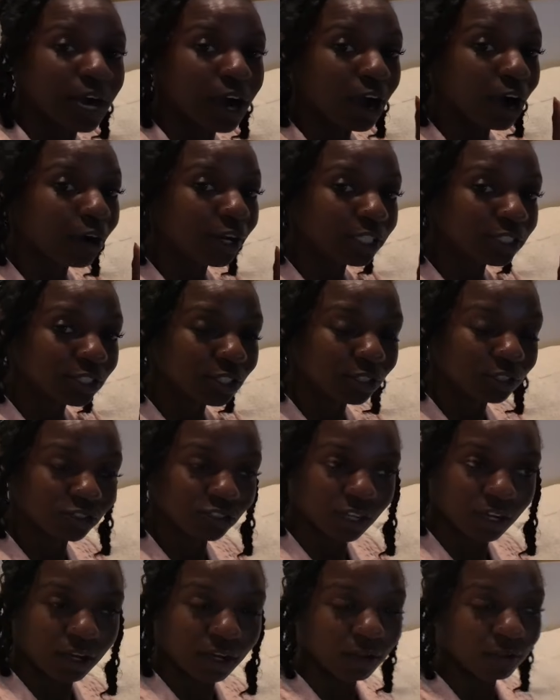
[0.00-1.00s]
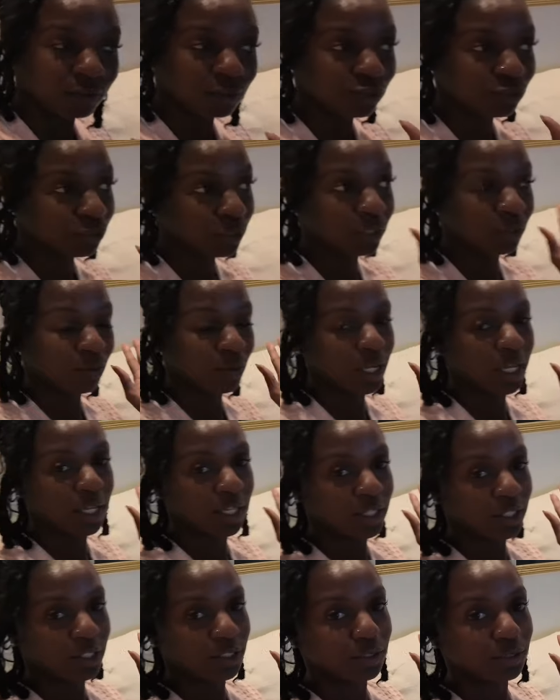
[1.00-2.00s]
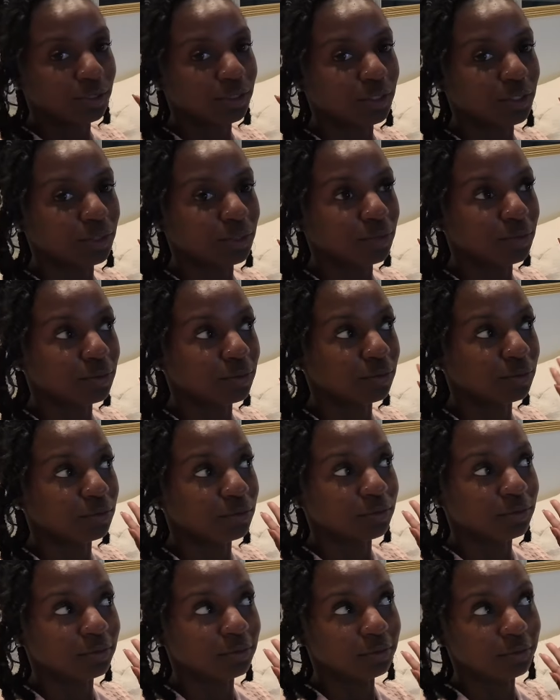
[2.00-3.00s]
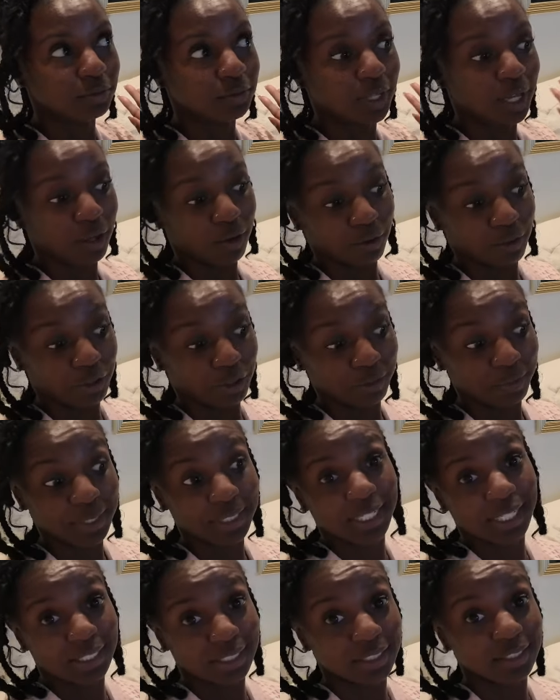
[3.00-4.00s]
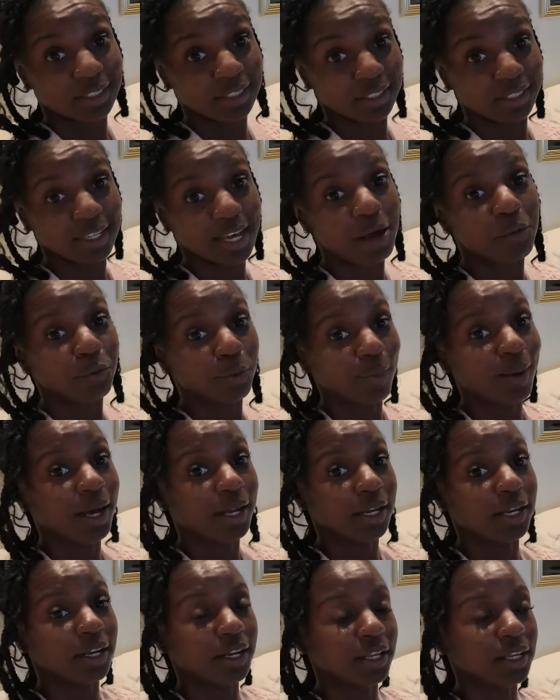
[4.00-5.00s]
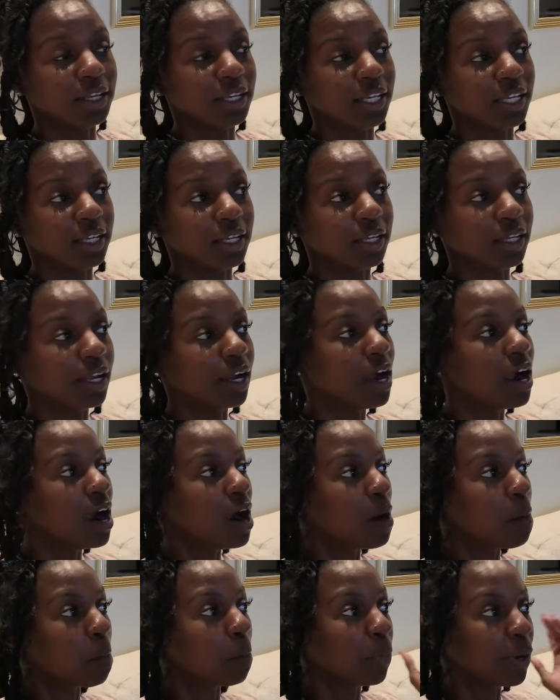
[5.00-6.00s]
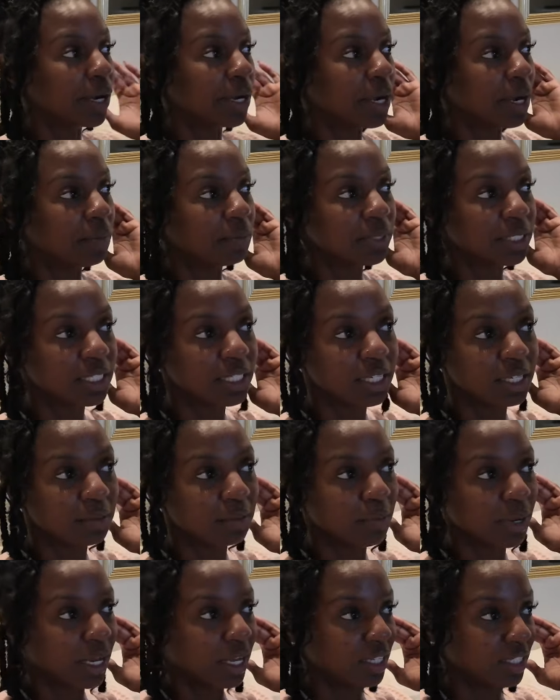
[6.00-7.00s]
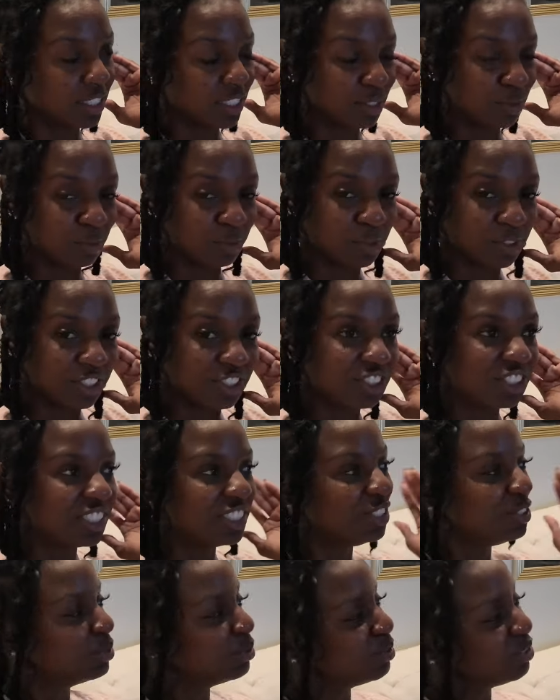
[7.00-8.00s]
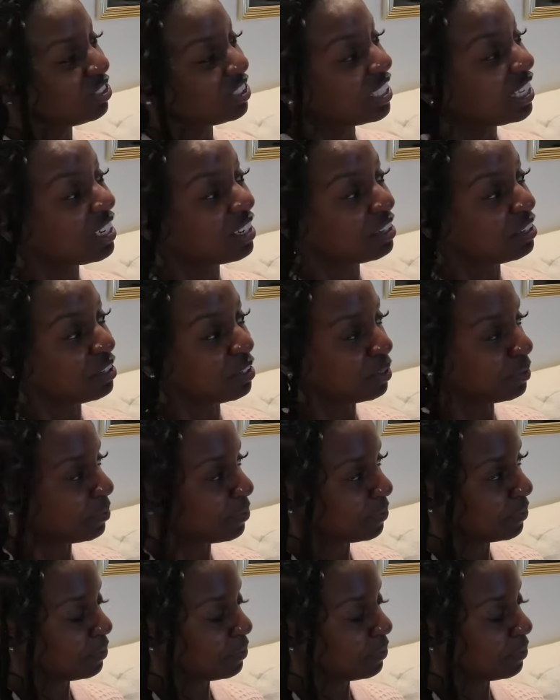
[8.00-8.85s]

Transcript: I already told y'all, I don't drink wine, though, so I don't know, but that's good. I would buy that again, but I'm going to keep buying some more. You shut up.